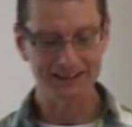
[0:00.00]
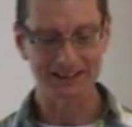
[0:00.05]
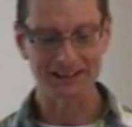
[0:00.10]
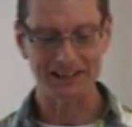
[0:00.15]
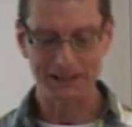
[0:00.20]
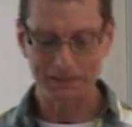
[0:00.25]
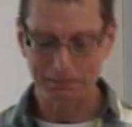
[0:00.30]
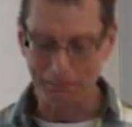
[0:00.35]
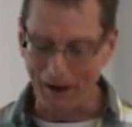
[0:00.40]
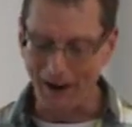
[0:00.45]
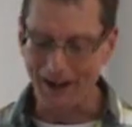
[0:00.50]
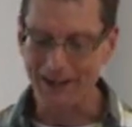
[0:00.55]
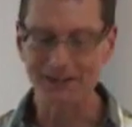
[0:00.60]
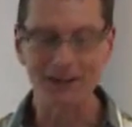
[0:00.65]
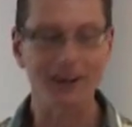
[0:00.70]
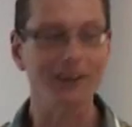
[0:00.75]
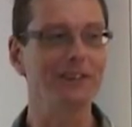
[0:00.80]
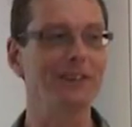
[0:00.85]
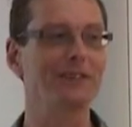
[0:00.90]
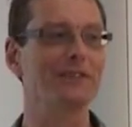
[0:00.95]
despite
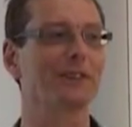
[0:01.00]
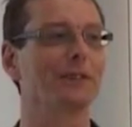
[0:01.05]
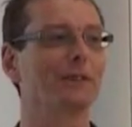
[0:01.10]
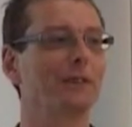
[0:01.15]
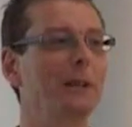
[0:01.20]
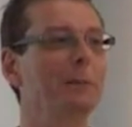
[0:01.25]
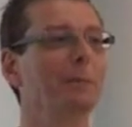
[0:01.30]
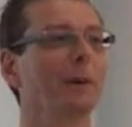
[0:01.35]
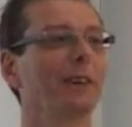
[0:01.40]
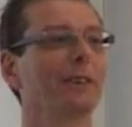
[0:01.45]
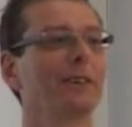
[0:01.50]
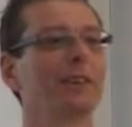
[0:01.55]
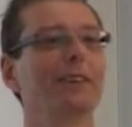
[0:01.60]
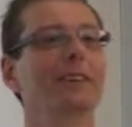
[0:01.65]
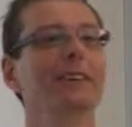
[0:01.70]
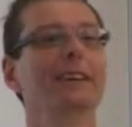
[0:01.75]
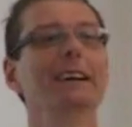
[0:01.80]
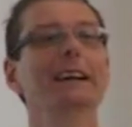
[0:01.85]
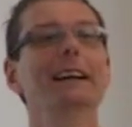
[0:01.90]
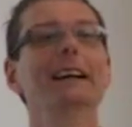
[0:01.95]
our disagreement,
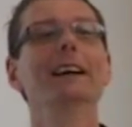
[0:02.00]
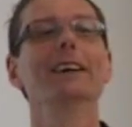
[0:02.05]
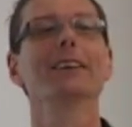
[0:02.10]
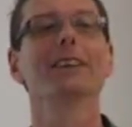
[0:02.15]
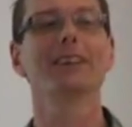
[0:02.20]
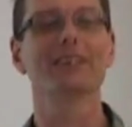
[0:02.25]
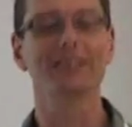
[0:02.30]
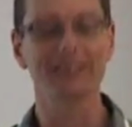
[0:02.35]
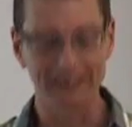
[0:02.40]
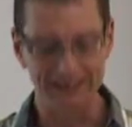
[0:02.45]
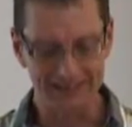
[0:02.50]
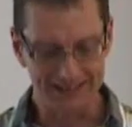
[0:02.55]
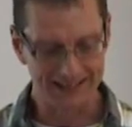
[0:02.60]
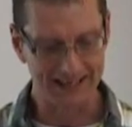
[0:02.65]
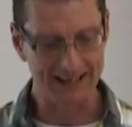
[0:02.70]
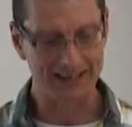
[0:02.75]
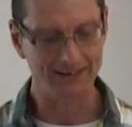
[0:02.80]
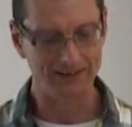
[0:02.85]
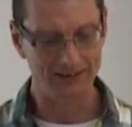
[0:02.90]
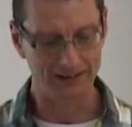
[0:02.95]
there's an
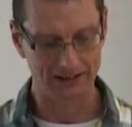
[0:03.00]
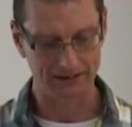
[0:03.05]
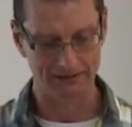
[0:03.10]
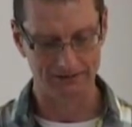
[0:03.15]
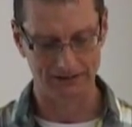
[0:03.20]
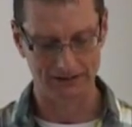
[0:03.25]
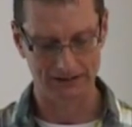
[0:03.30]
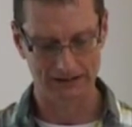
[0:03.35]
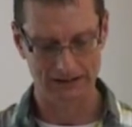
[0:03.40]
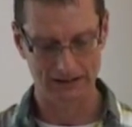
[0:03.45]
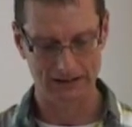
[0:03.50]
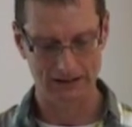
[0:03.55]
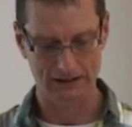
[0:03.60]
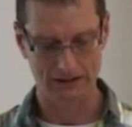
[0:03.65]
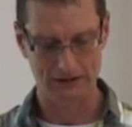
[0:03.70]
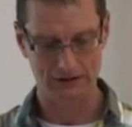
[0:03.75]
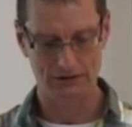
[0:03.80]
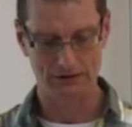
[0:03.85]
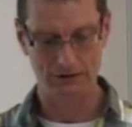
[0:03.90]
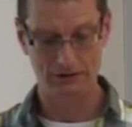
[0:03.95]
incentive
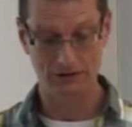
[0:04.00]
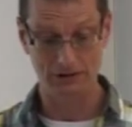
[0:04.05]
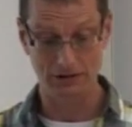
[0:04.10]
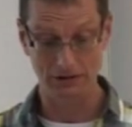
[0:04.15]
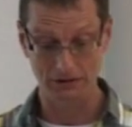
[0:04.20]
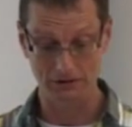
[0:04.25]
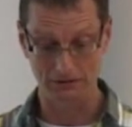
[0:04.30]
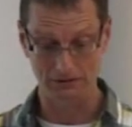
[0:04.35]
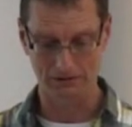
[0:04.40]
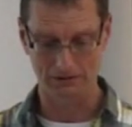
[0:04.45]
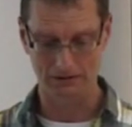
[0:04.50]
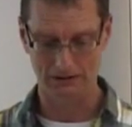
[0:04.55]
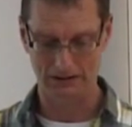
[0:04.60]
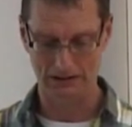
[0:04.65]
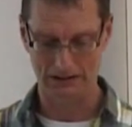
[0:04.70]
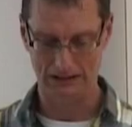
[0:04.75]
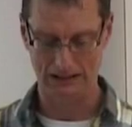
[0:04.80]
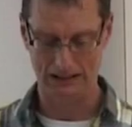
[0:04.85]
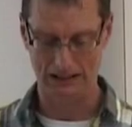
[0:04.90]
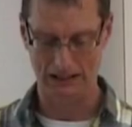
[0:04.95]
to
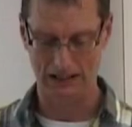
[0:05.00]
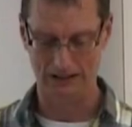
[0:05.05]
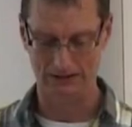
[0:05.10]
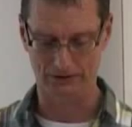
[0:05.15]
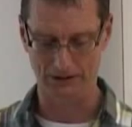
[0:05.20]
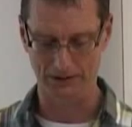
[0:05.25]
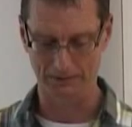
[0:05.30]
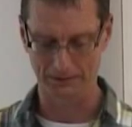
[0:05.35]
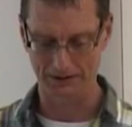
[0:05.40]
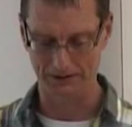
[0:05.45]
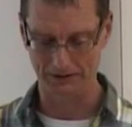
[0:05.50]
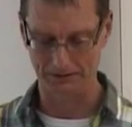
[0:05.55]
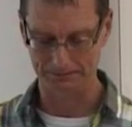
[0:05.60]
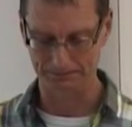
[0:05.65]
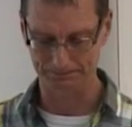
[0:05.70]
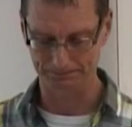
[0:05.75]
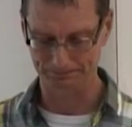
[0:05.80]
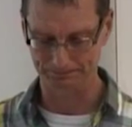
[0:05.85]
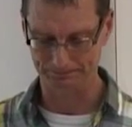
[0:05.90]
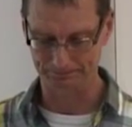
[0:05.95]
agreement.
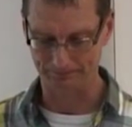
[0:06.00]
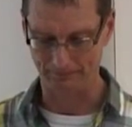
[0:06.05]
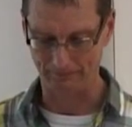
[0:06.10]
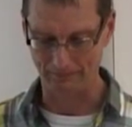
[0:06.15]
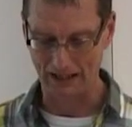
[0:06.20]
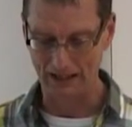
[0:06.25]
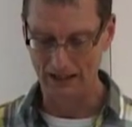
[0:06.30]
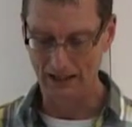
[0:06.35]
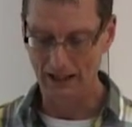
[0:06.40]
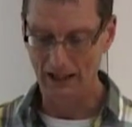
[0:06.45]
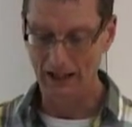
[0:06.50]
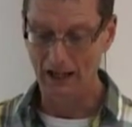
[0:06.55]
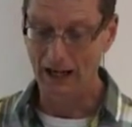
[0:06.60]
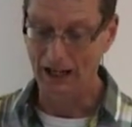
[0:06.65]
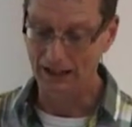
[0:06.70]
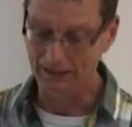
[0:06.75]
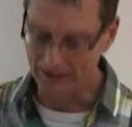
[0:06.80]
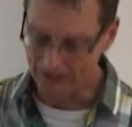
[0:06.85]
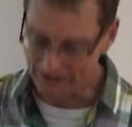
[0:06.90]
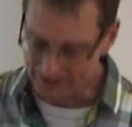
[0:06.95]

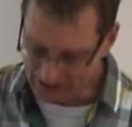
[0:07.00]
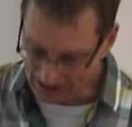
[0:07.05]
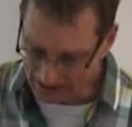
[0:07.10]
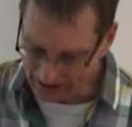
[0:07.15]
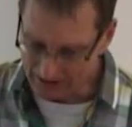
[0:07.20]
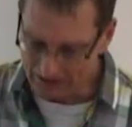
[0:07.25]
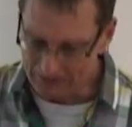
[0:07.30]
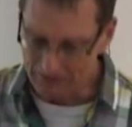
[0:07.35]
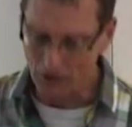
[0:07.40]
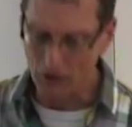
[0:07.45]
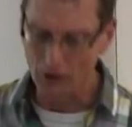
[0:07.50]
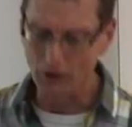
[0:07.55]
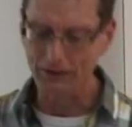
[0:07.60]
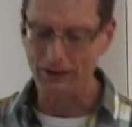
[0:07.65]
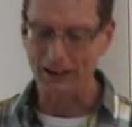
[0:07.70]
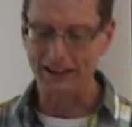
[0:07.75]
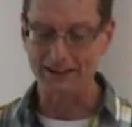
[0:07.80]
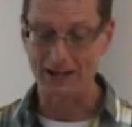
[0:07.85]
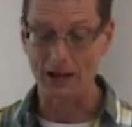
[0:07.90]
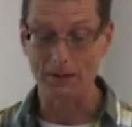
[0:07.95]
As I say, it involves
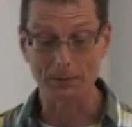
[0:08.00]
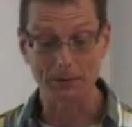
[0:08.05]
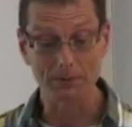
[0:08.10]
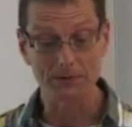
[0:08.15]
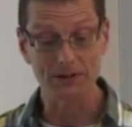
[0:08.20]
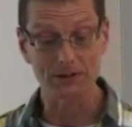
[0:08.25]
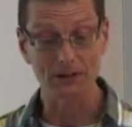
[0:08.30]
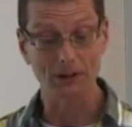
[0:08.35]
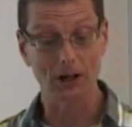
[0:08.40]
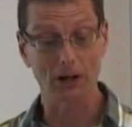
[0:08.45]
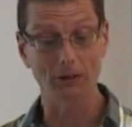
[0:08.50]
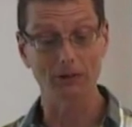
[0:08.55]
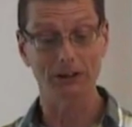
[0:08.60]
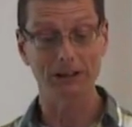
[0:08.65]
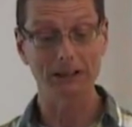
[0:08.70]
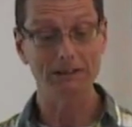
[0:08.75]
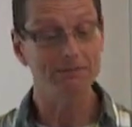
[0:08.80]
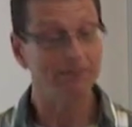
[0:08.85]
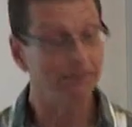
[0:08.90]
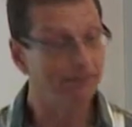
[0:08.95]
acceptance of an
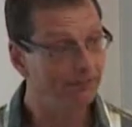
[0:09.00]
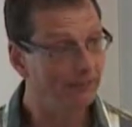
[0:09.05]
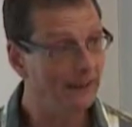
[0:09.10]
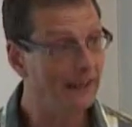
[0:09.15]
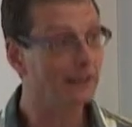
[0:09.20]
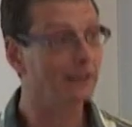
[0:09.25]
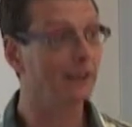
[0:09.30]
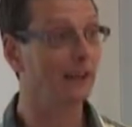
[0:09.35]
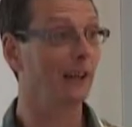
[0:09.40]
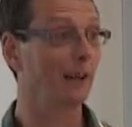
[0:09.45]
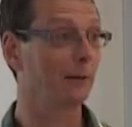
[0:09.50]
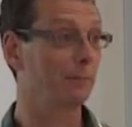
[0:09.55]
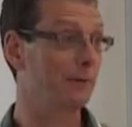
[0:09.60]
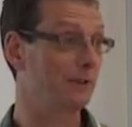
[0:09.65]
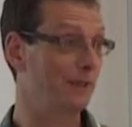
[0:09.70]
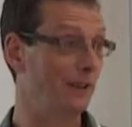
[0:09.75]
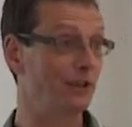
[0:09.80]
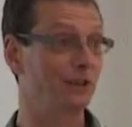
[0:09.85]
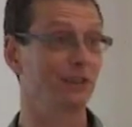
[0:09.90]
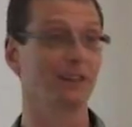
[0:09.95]
inferior
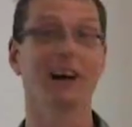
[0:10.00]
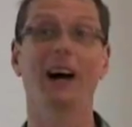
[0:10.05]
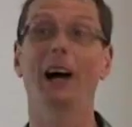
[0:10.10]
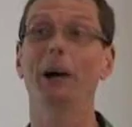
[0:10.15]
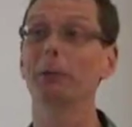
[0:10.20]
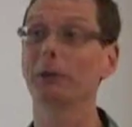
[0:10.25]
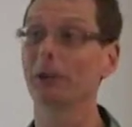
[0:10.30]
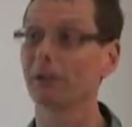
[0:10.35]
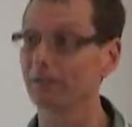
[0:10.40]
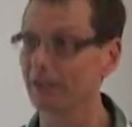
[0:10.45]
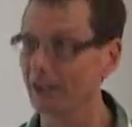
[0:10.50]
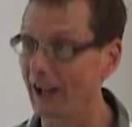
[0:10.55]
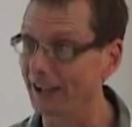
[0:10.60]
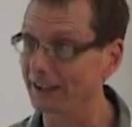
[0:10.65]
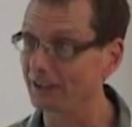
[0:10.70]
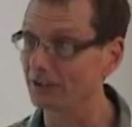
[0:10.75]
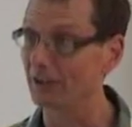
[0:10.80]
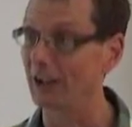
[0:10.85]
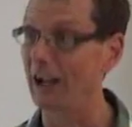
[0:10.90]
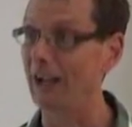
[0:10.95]
position. I would have
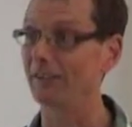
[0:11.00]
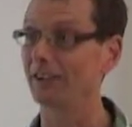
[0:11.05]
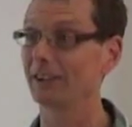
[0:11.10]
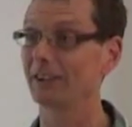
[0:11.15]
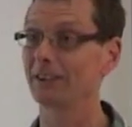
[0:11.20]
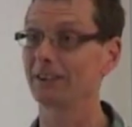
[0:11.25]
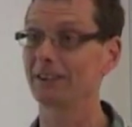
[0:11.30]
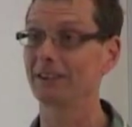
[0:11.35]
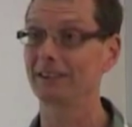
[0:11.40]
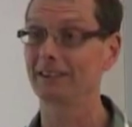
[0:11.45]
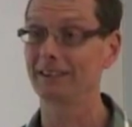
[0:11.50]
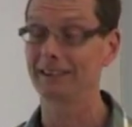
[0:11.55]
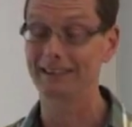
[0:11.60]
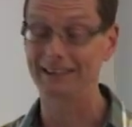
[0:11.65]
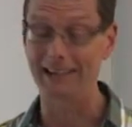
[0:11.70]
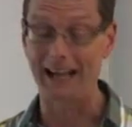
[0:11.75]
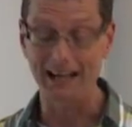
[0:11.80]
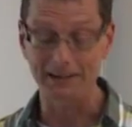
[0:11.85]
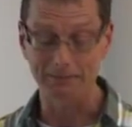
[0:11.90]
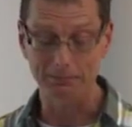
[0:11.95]
liked to have it at
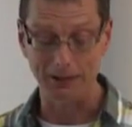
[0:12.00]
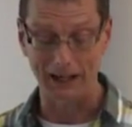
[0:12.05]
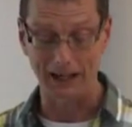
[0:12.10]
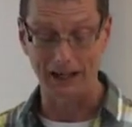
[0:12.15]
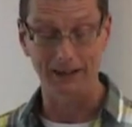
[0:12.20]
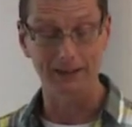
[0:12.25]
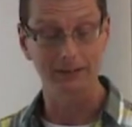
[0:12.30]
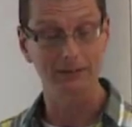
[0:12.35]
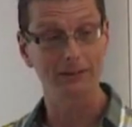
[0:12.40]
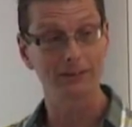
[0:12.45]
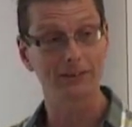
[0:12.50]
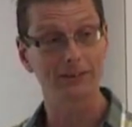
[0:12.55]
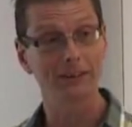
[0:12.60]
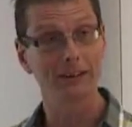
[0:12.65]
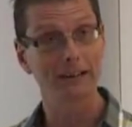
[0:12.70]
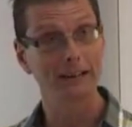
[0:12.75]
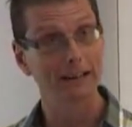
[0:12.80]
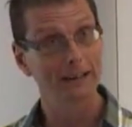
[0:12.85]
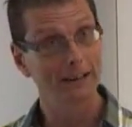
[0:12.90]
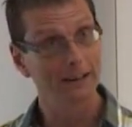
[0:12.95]
£10.
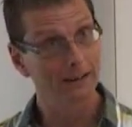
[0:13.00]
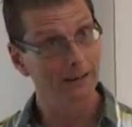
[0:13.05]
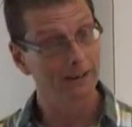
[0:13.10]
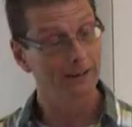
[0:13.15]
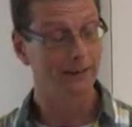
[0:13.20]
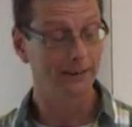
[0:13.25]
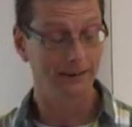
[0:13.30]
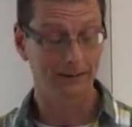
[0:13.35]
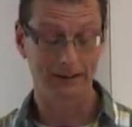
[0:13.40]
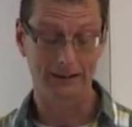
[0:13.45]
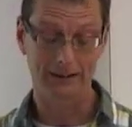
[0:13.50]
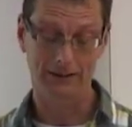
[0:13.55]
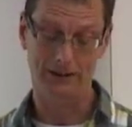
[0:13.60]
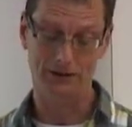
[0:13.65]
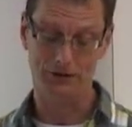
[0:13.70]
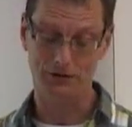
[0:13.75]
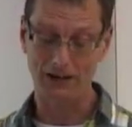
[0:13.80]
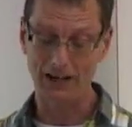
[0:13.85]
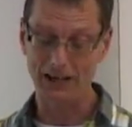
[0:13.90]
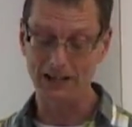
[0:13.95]
The
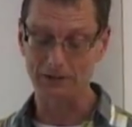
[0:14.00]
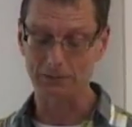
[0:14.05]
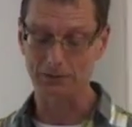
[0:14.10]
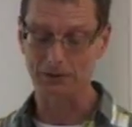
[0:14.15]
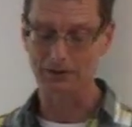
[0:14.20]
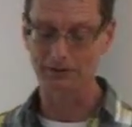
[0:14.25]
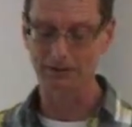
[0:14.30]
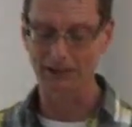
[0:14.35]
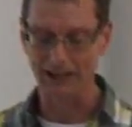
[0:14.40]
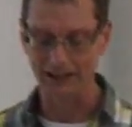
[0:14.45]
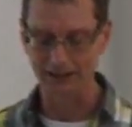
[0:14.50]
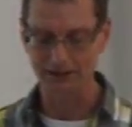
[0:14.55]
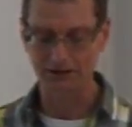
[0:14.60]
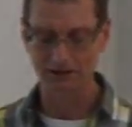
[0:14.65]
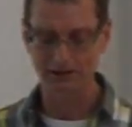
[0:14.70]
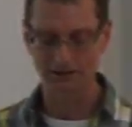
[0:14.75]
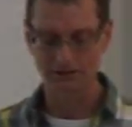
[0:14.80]
trader would have liked to